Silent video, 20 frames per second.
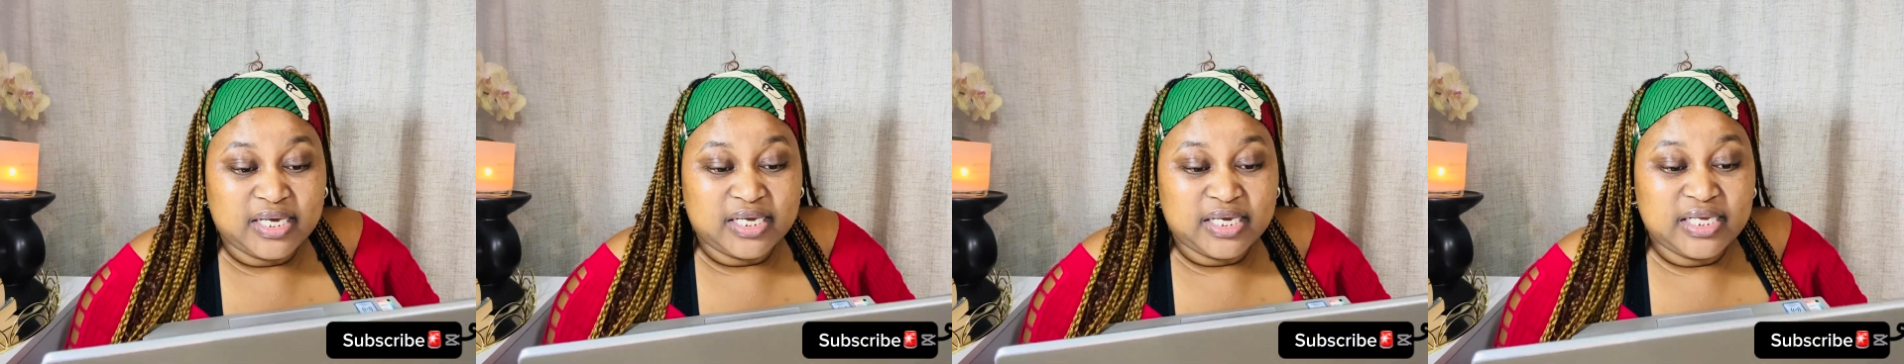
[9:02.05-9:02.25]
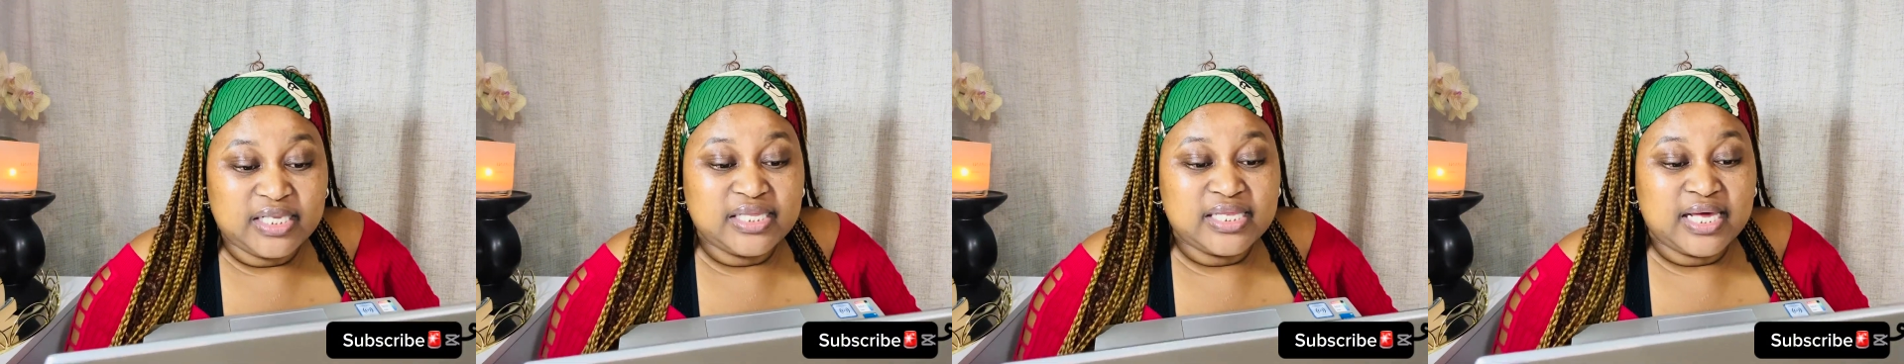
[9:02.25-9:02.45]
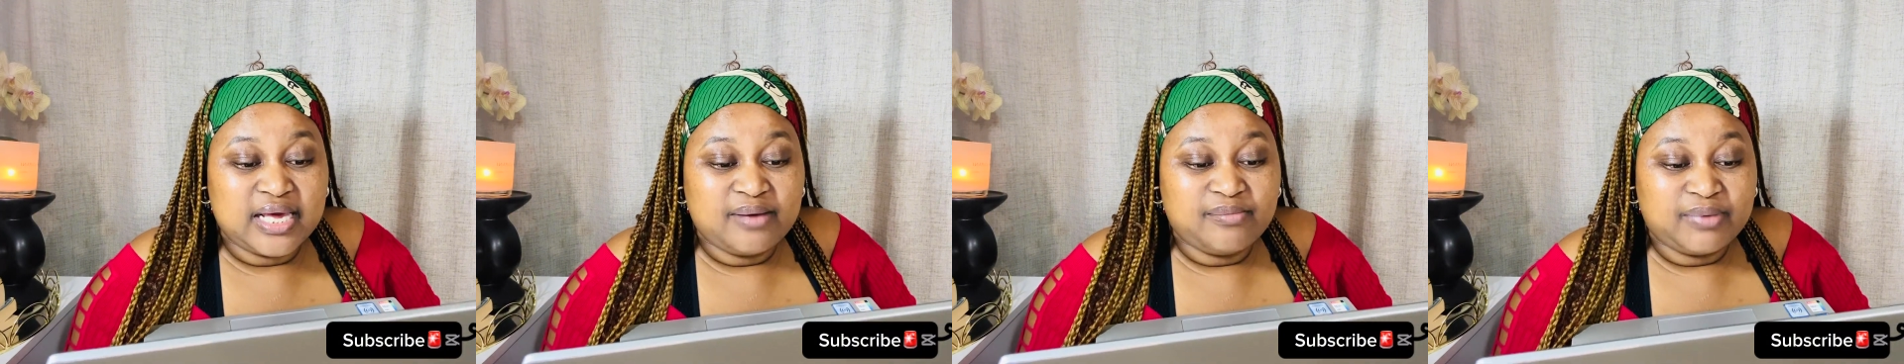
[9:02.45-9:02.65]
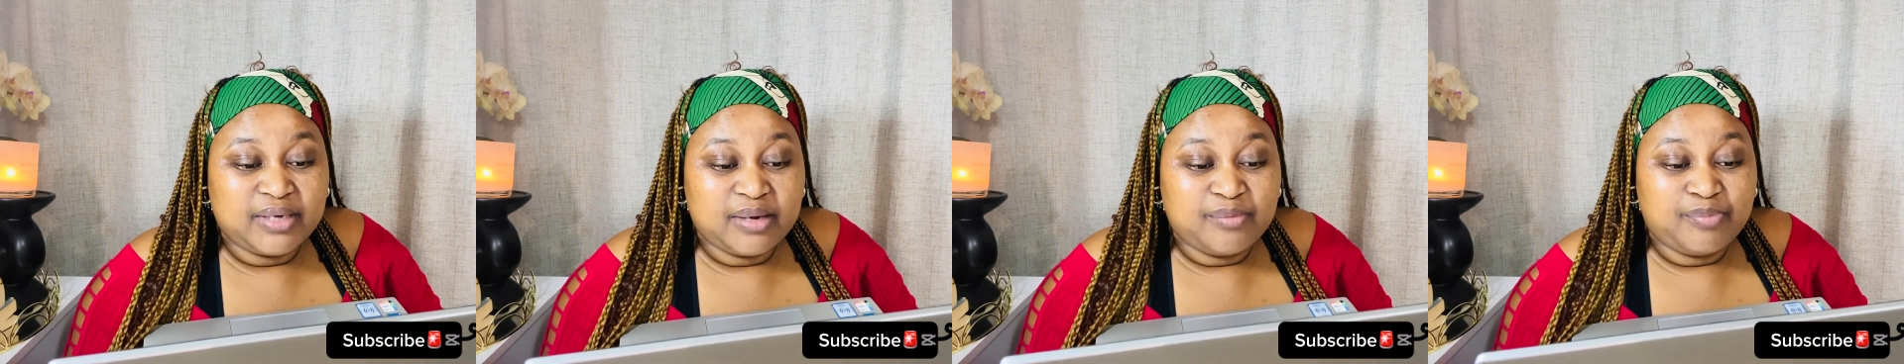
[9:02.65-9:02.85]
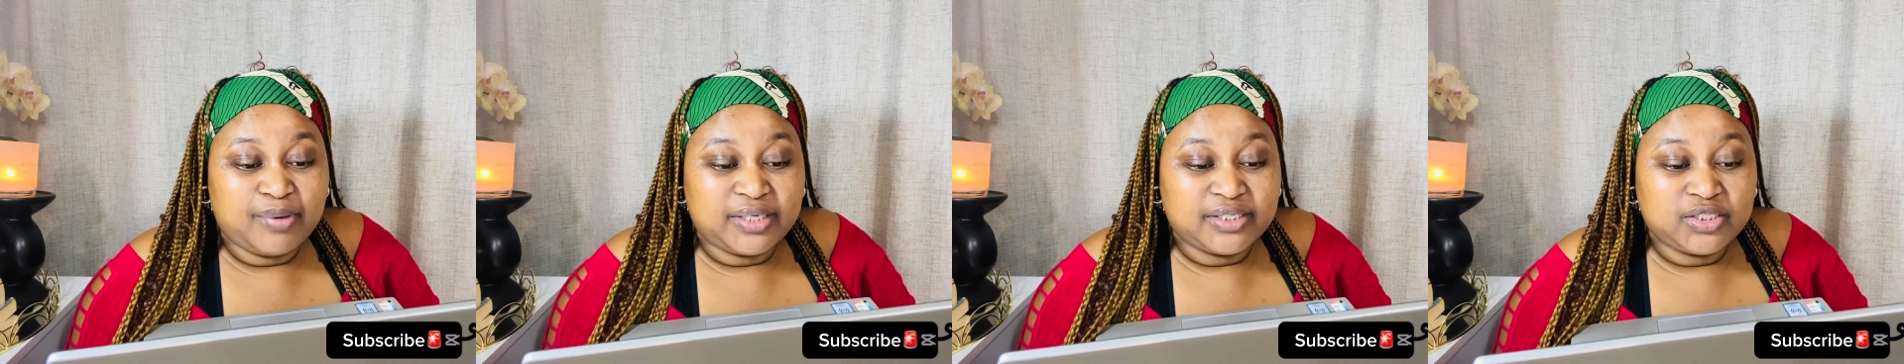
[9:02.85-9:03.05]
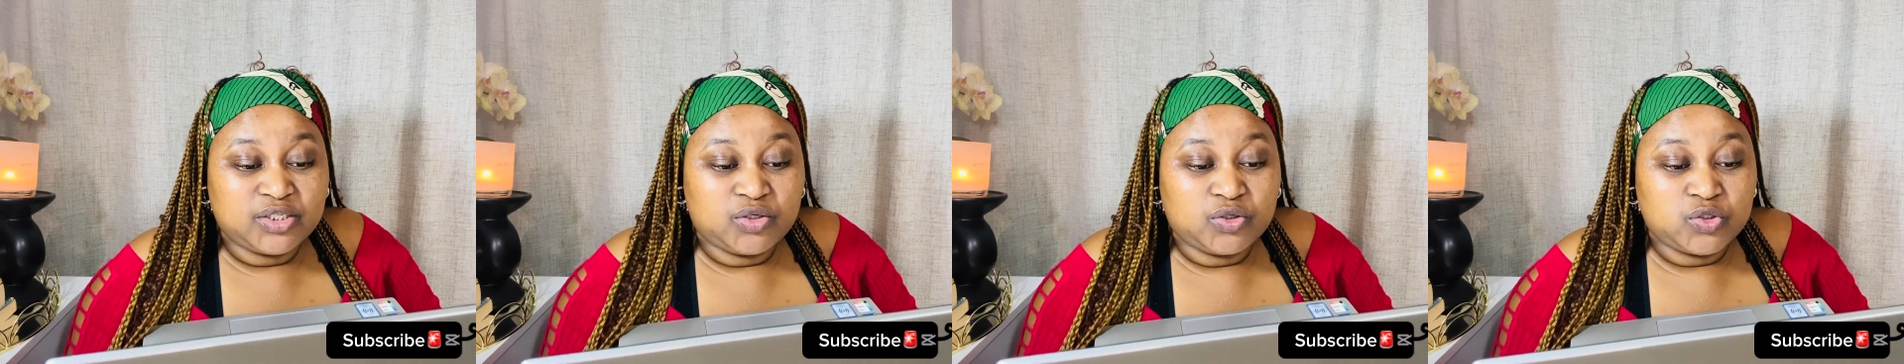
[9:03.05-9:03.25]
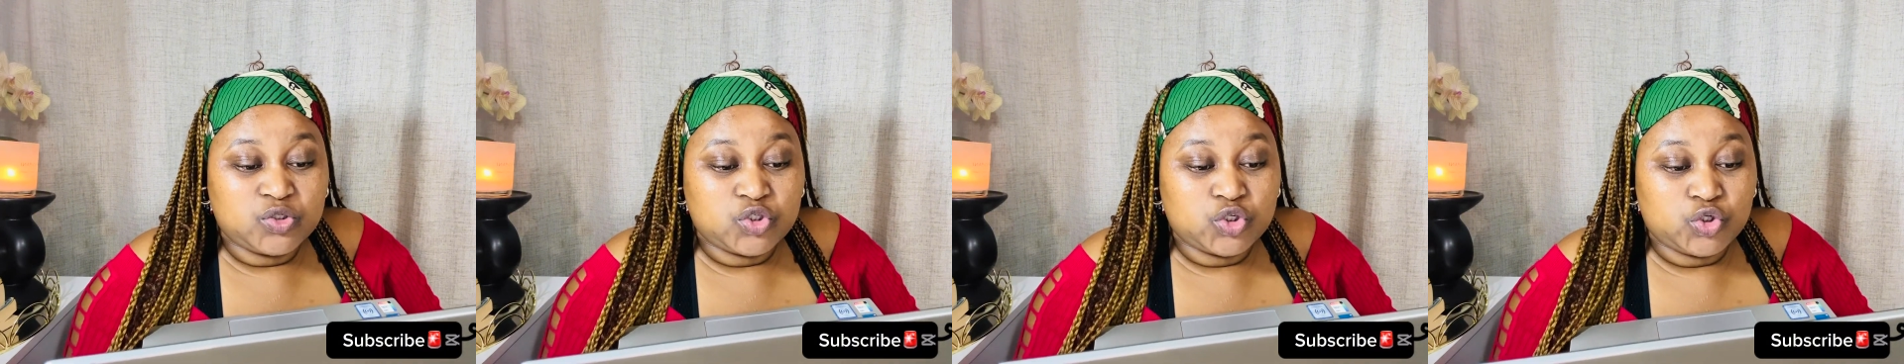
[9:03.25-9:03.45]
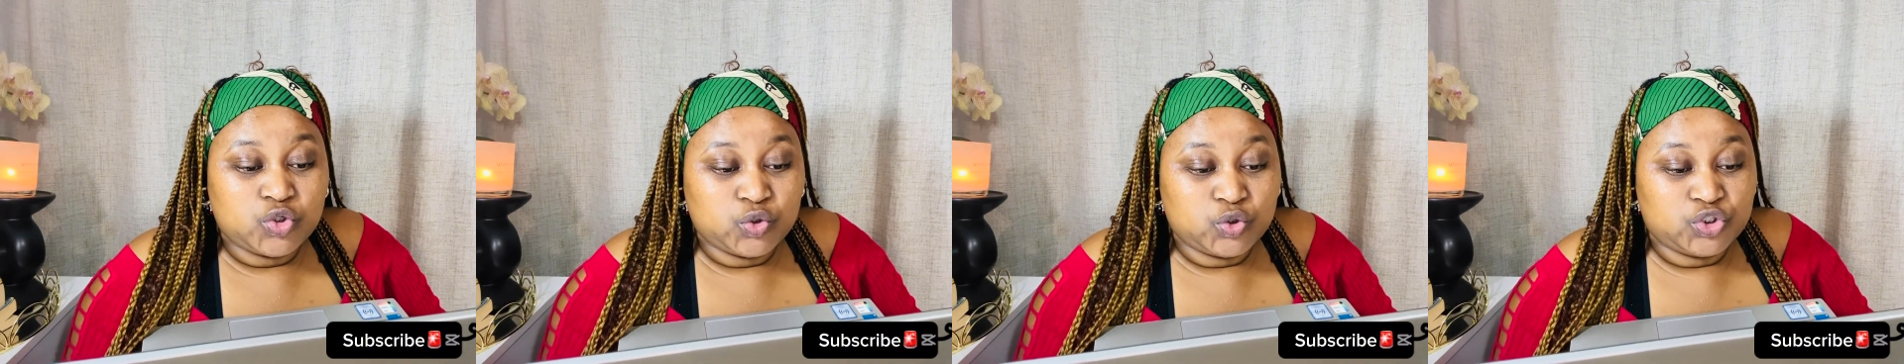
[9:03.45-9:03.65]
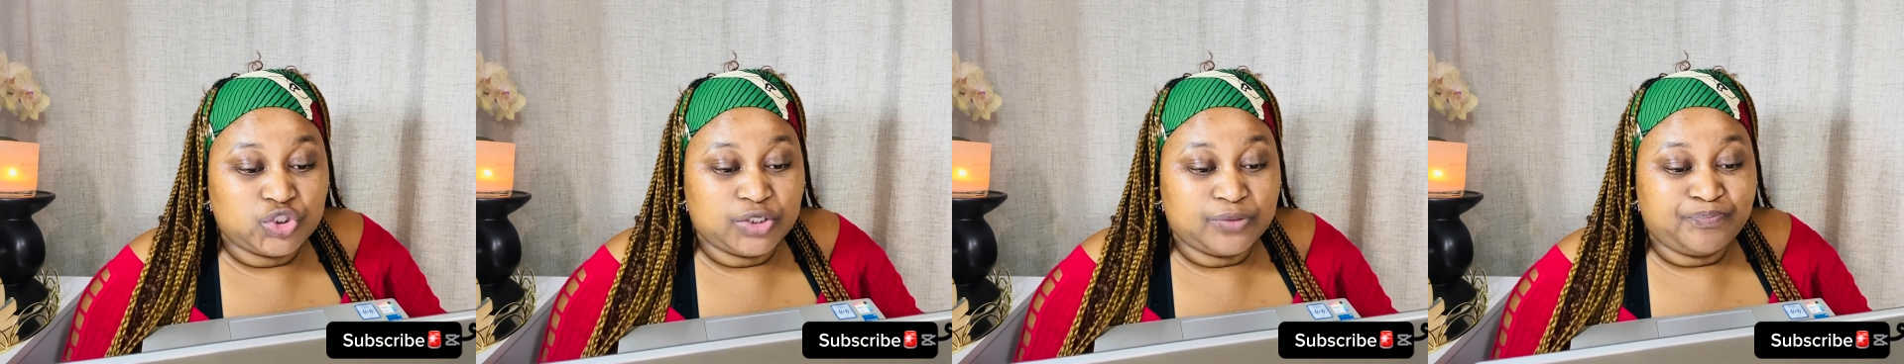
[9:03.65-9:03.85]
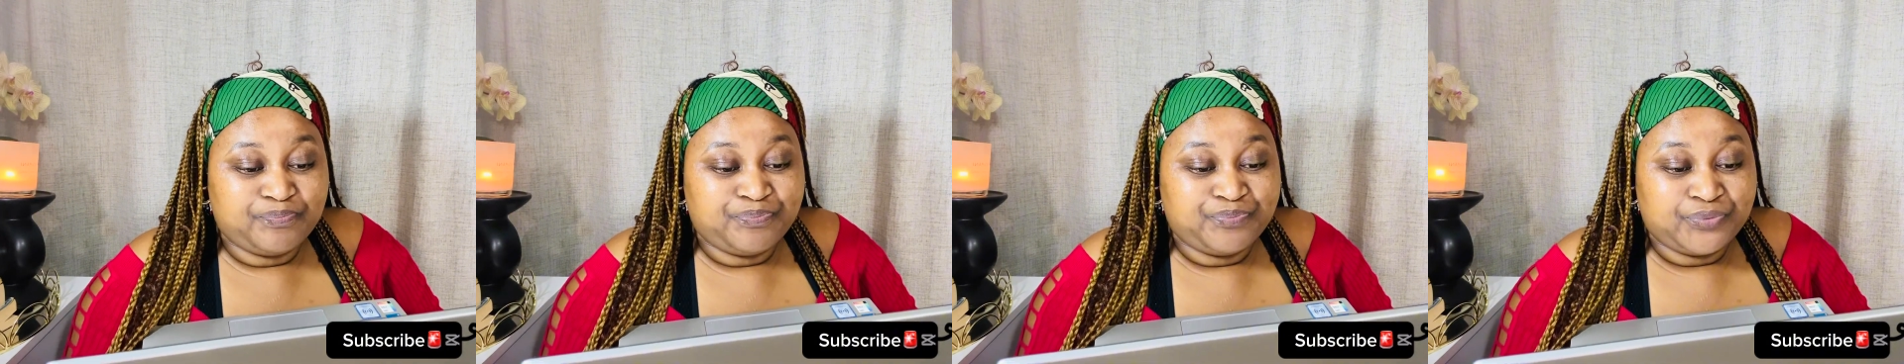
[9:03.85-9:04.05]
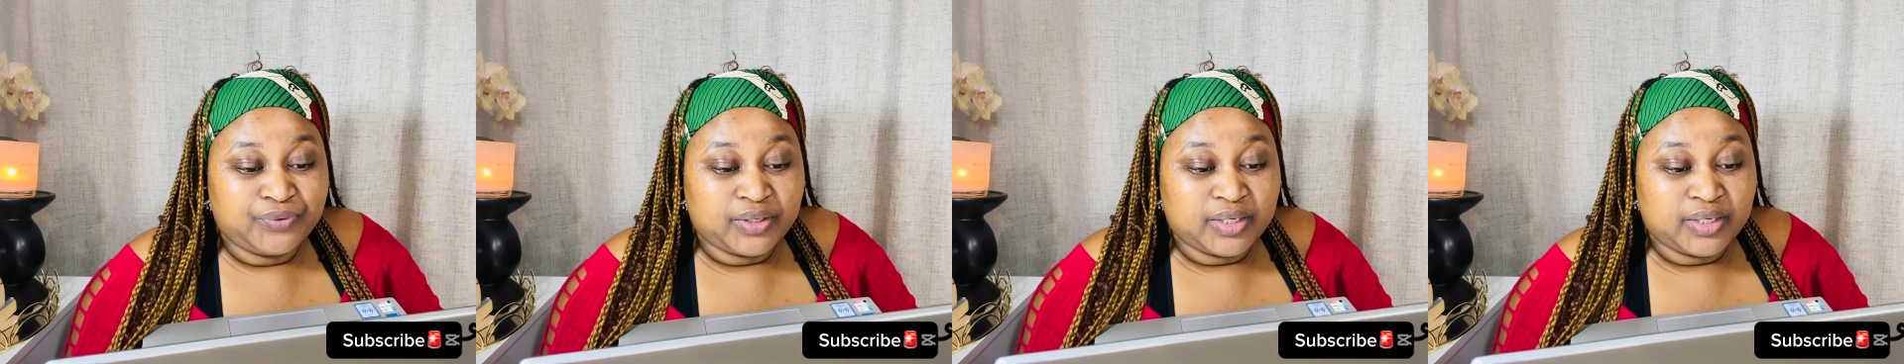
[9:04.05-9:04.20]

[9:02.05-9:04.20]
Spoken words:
in the MK Party Constitution.